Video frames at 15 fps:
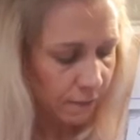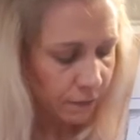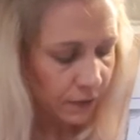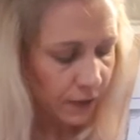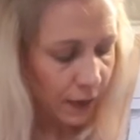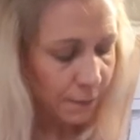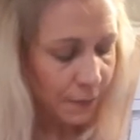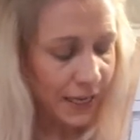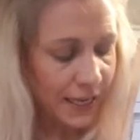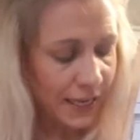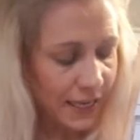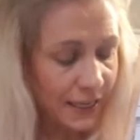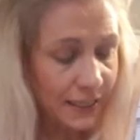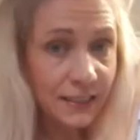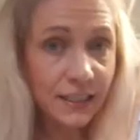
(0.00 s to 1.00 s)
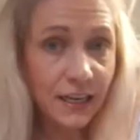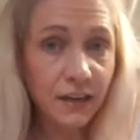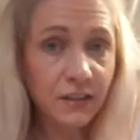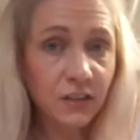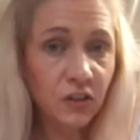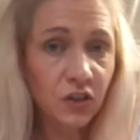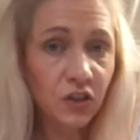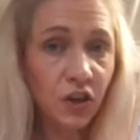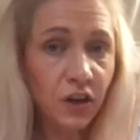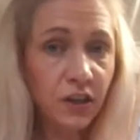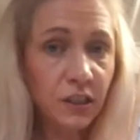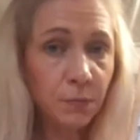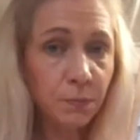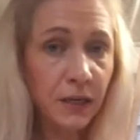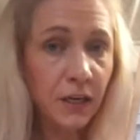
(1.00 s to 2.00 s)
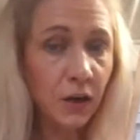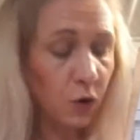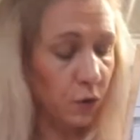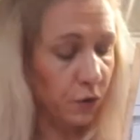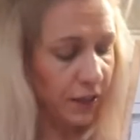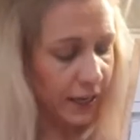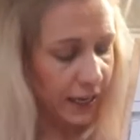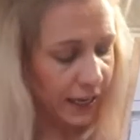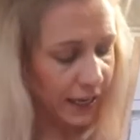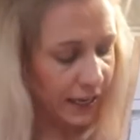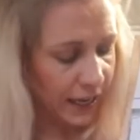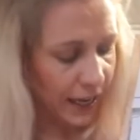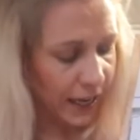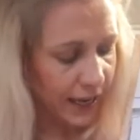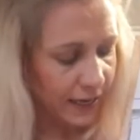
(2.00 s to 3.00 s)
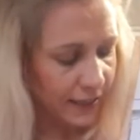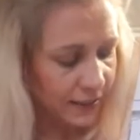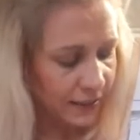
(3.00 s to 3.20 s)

And my E starts just below the S,